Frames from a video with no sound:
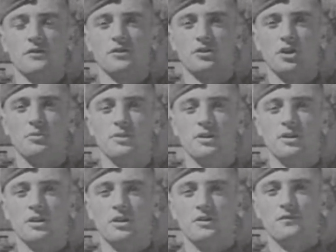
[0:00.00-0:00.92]
Rifle group,
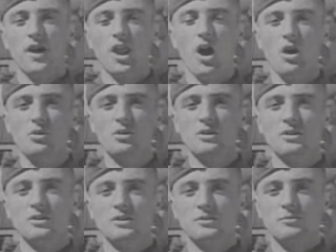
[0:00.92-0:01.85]

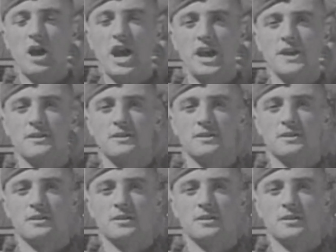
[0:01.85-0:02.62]
follow! Ready!